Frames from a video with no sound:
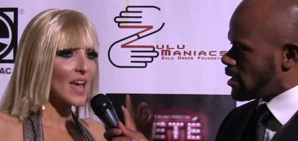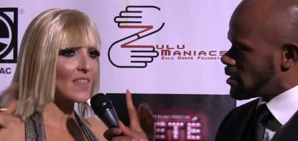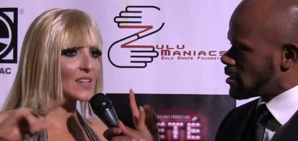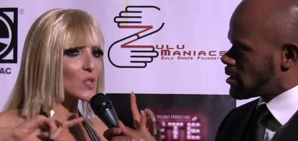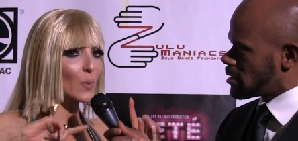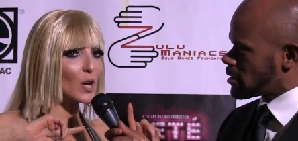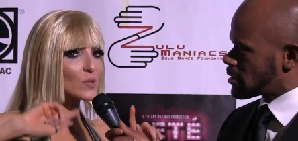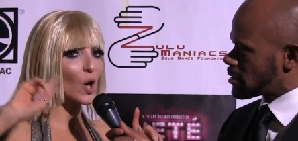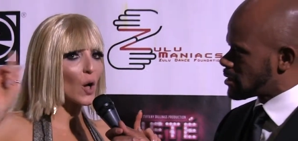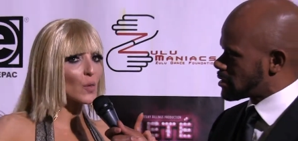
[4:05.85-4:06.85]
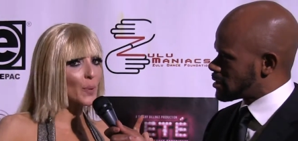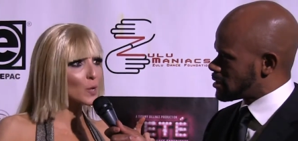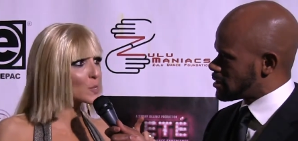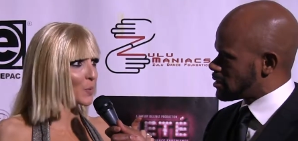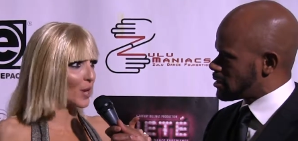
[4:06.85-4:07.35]
Speaker 1: And then tomorrow's all the
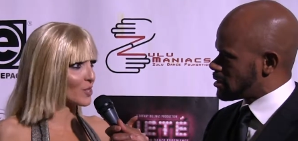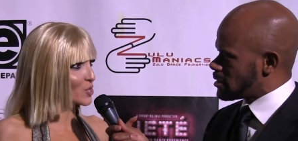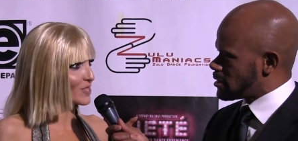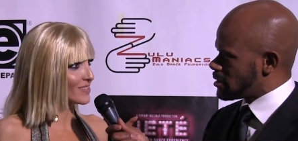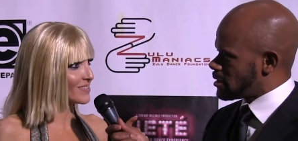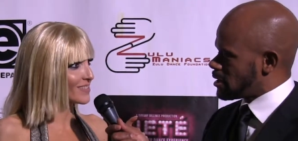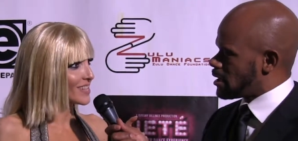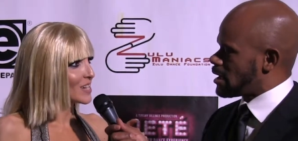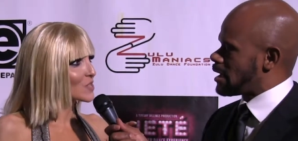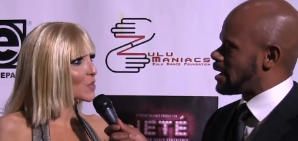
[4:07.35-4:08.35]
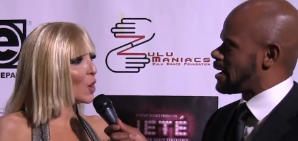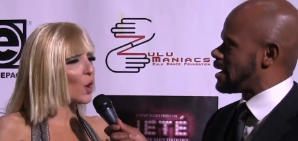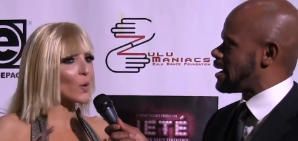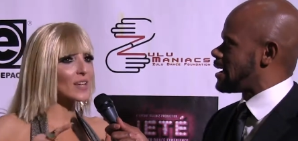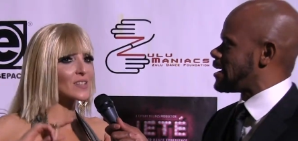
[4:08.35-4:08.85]
post-production.
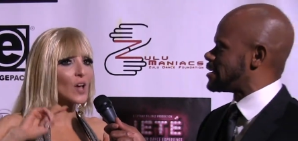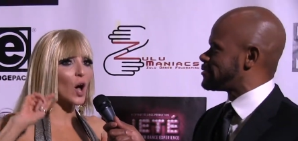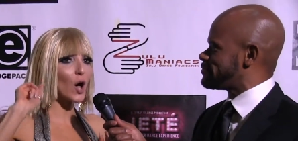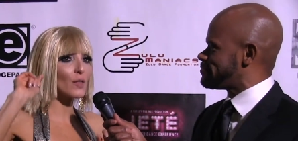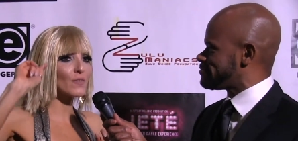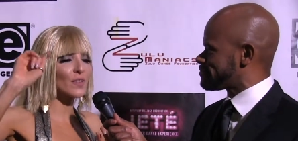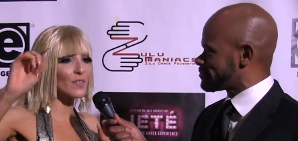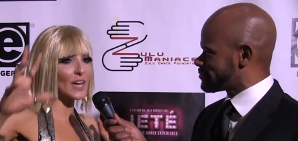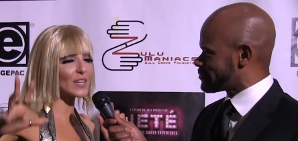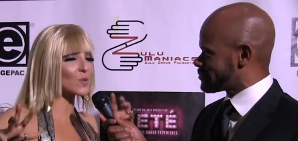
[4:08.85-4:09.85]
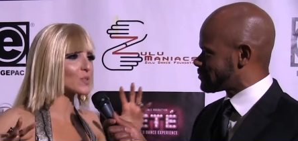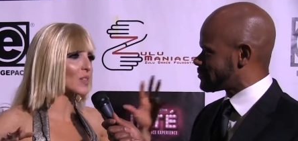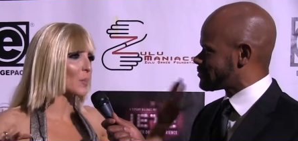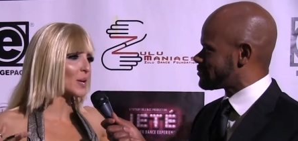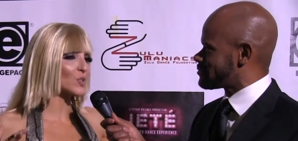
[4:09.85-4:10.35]
So it's all of the thank yous and
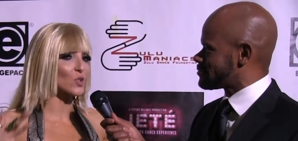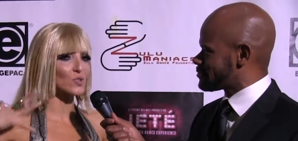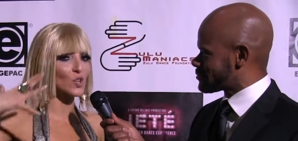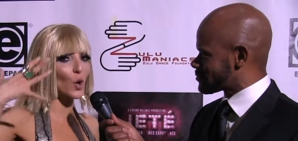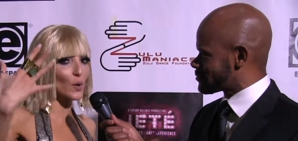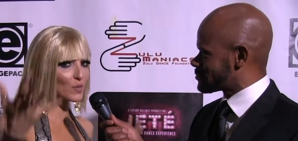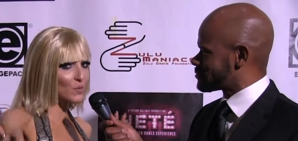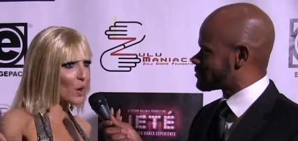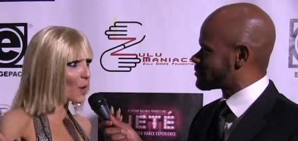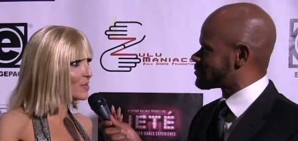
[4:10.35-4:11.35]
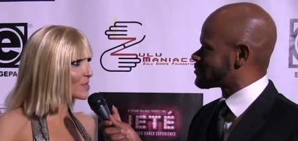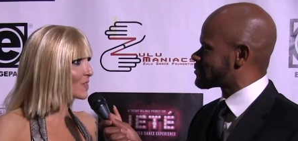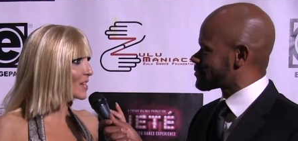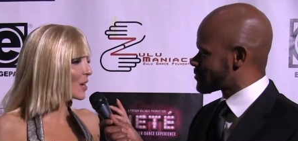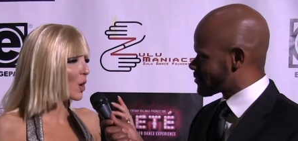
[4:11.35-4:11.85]
the pictures and going through all this
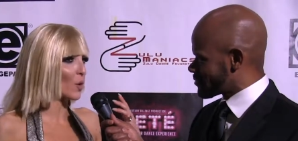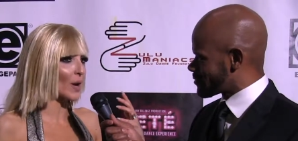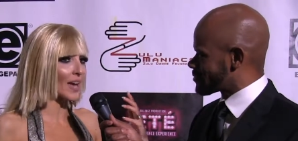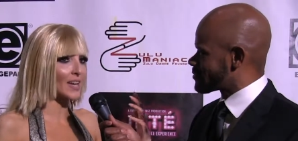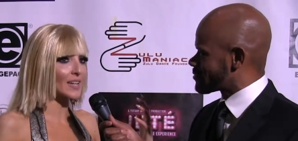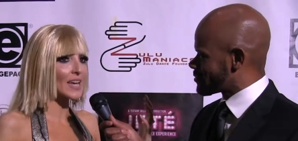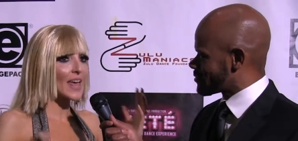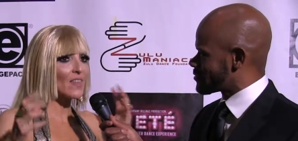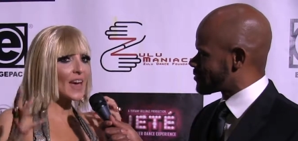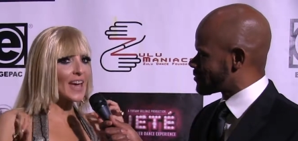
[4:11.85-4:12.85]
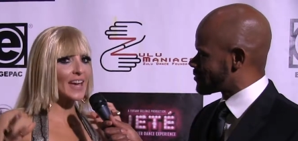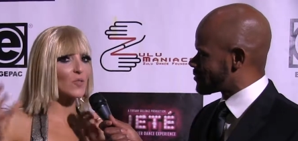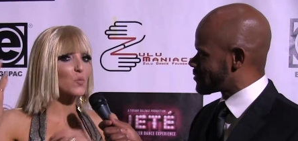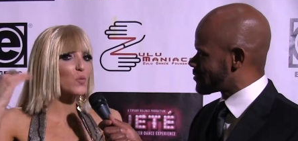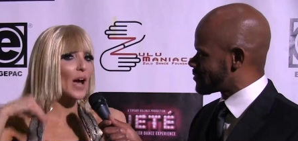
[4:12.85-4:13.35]
video, and then
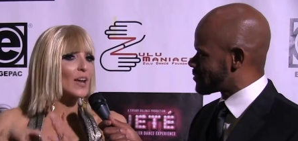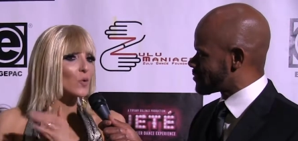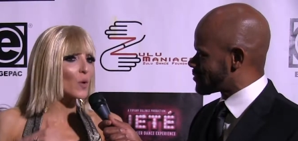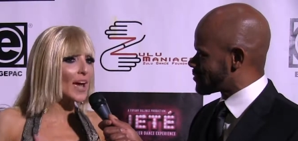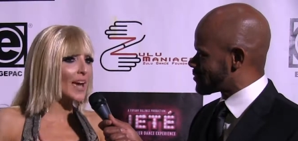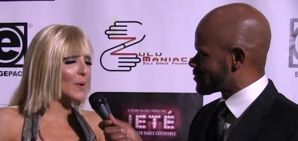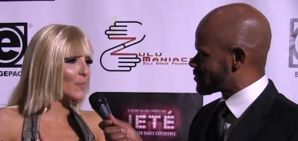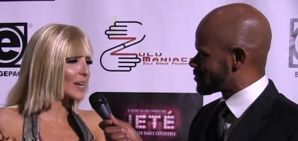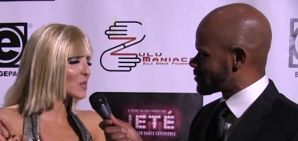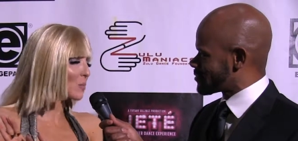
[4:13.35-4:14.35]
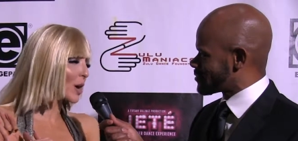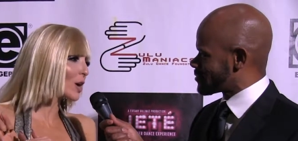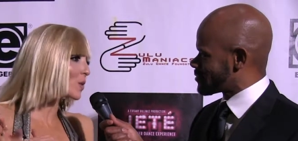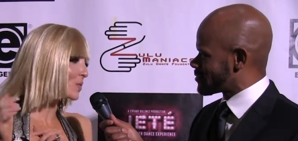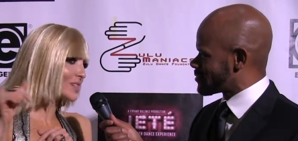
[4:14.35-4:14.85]
right away by
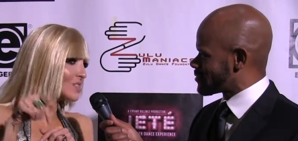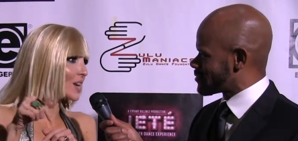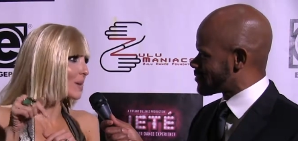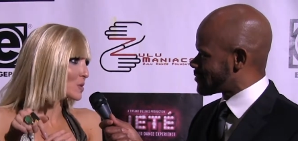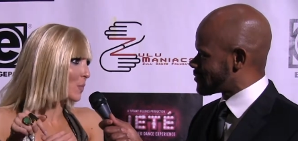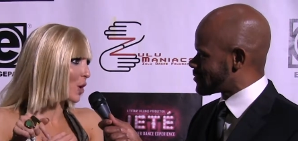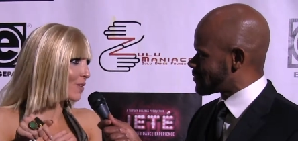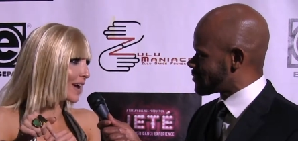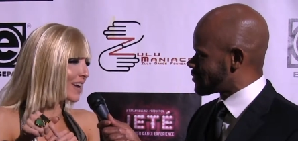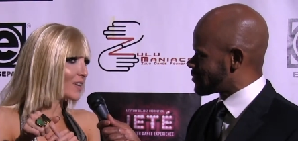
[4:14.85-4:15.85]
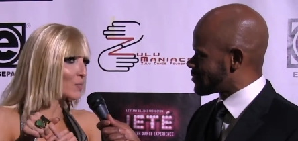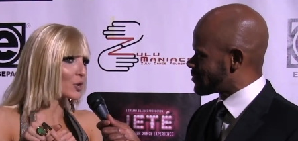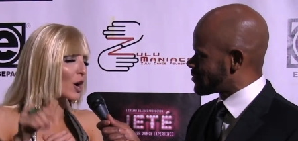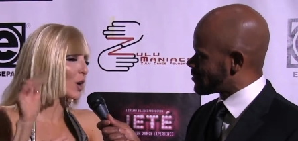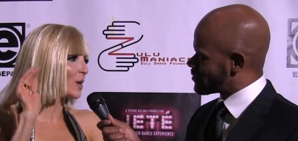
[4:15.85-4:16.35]
tomorrow, this time tomorrow night,
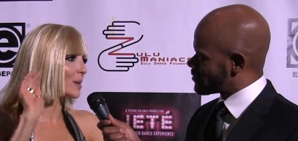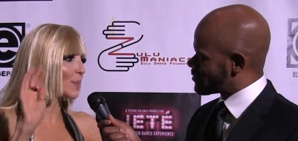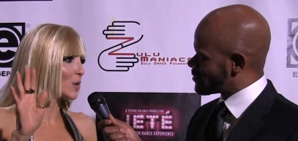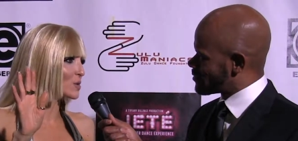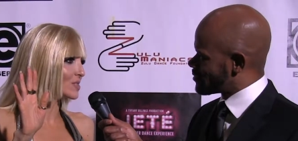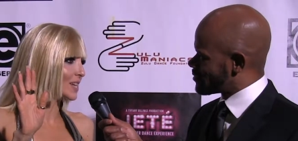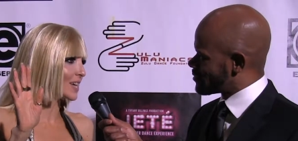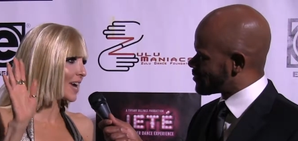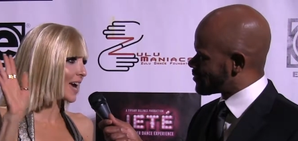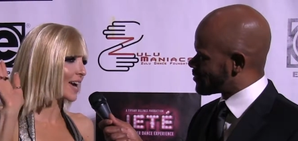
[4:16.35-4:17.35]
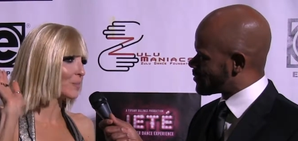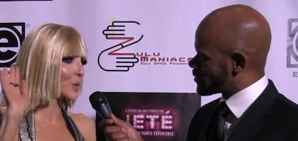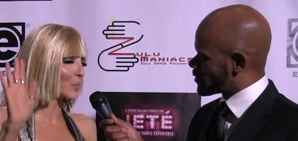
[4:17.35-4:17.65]
we're already posting and